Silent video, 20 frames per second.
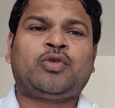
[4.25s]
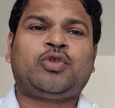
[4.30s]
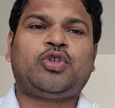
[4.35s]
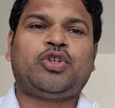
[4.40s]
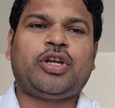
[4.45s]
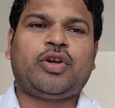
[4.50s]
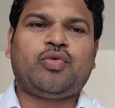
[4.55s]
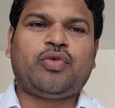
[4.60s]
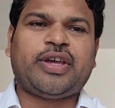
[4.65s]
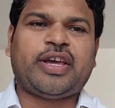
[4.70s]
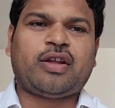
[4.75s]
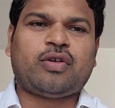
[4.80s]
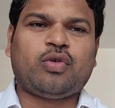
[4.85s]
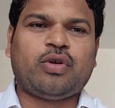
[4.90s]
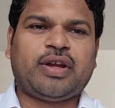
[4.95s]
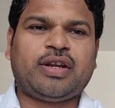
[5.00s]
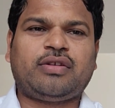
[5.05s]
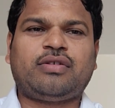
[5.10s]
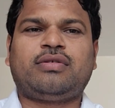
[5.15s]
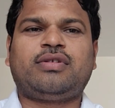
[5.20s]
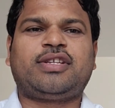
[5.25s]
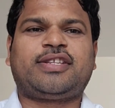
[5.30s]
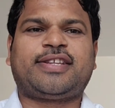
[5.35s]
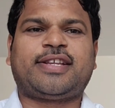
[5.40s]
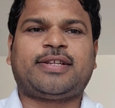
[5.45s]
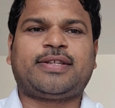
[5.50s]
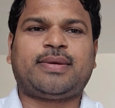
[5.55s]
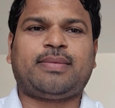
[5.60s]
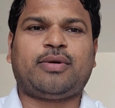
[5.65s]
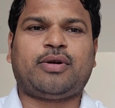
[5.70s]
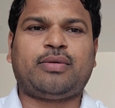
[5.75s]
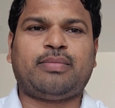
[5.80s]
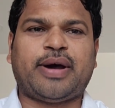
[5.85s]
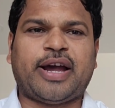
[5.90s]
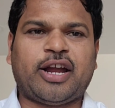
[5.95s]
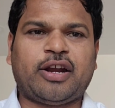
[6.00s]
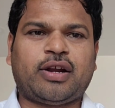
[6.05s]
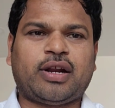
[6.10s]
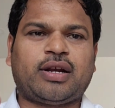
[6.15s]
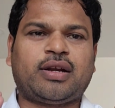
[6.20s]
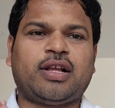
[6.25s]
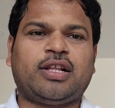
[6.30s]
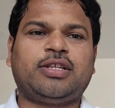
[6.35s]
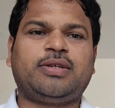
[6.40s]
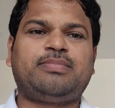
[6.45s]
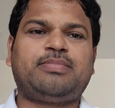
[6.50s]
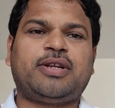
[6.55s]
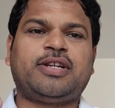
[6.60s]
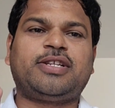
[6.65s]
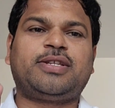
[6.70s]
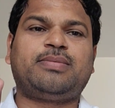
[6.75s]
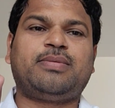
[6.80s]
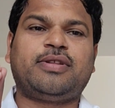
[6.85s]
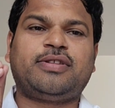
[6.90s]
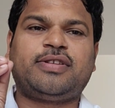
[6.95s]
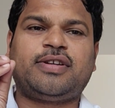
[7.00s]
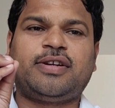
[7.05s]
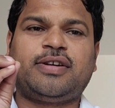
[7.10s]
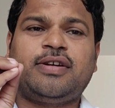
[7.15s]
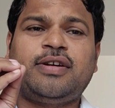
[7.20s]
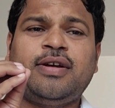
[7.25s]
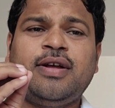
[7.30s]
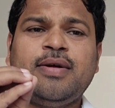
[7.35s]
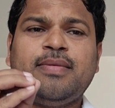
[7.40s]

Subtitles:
Today we are going to discuss about biotechnology principles and